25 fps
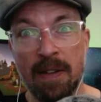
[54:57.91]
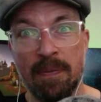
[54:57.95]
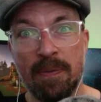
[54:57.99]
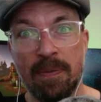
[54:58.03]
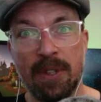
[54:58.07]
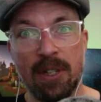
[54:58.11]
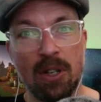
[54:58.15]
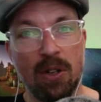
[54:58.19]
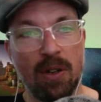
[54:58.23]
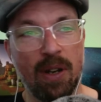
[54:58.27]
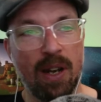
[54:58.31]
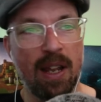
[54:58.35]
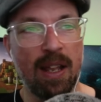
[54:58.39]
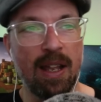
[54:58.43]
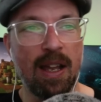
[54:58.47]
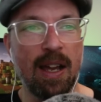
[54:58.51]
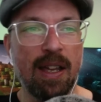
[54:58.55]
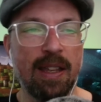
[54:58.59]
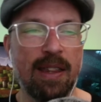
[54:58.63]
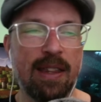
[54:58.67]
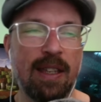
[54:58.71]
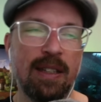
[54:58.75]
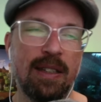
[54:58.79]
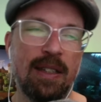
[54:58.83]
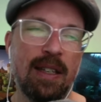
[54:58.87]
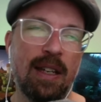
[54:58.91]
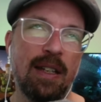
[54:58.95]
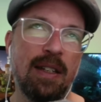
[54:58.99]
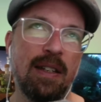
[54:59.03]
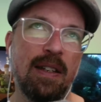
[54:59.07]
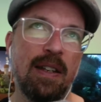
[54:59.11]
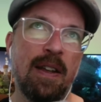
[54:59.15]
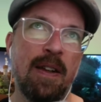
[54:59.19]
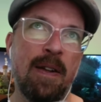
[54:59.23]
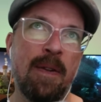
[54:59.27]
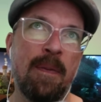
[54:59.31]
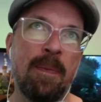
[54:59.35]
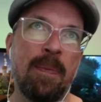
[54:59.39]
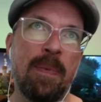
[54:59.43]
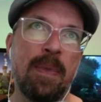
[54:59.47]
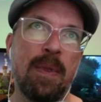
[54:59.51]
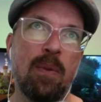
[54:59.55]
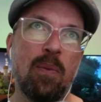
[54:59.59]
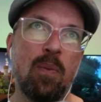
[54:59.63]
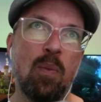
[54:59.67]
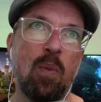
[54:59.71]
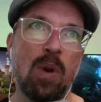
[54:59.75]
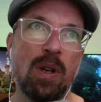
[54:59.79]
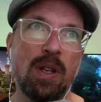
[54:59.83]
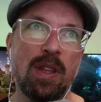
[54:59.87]
and I think that
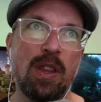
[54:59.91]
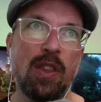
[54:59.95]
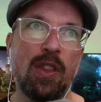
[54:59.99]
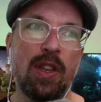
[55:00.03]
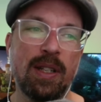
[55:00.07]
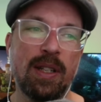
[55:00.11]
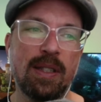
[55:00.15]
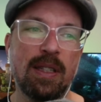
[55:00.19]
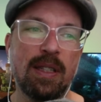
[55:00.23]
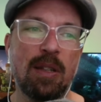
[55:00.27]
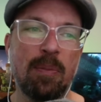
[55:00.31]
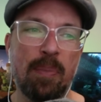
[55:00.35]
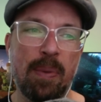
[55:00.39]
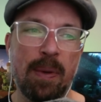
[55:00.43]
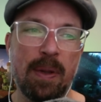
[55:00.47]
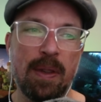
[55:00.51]
one of the things that